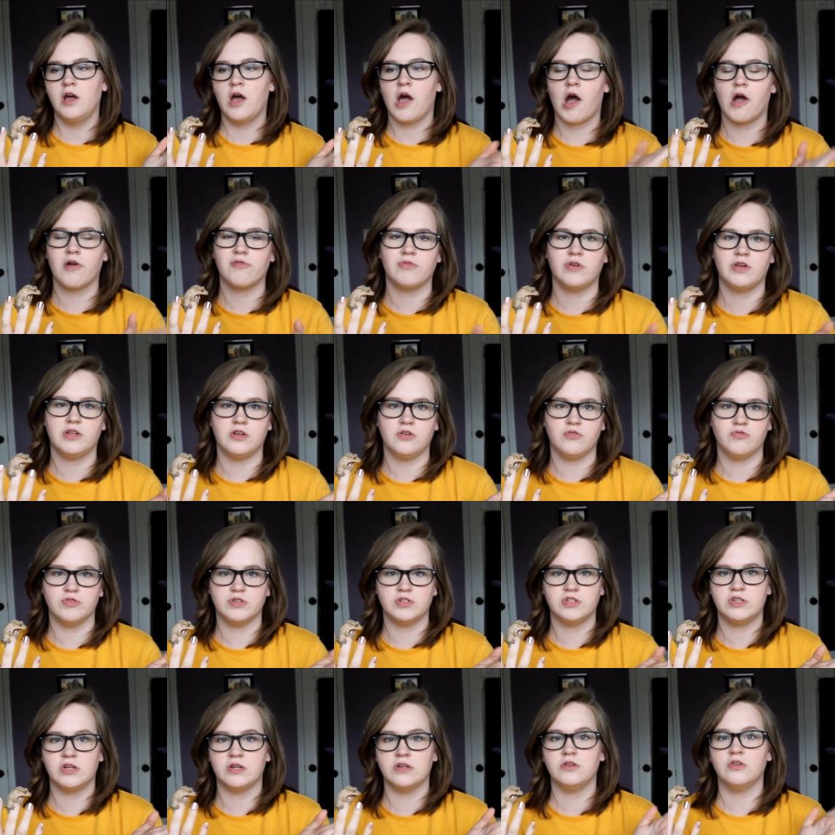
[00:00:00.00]
I already knew
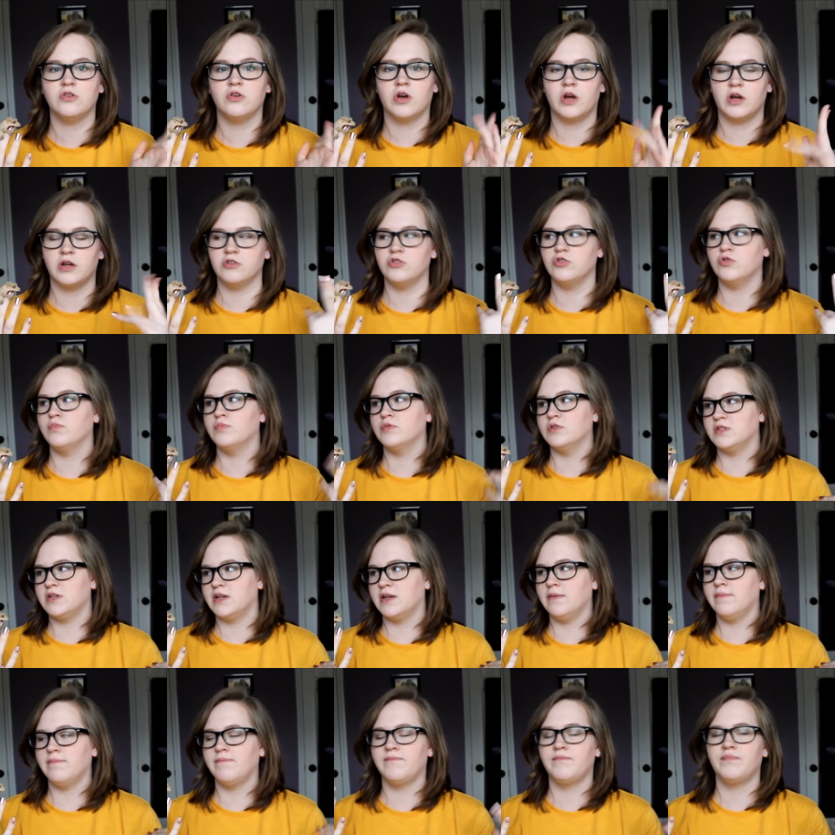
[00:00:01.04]
his gender
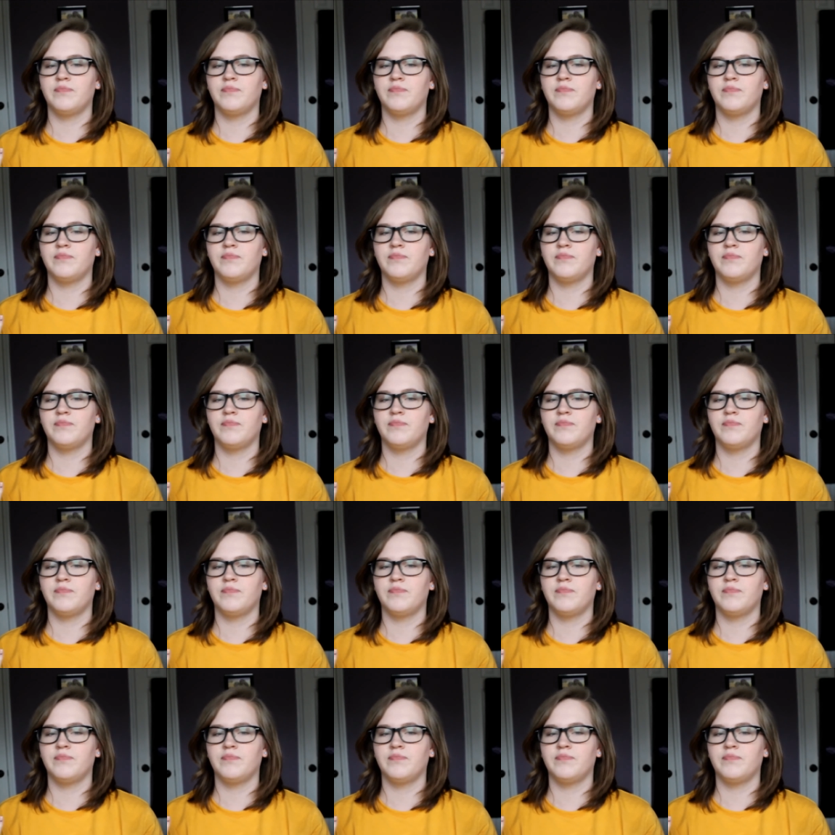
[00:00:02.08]
100%.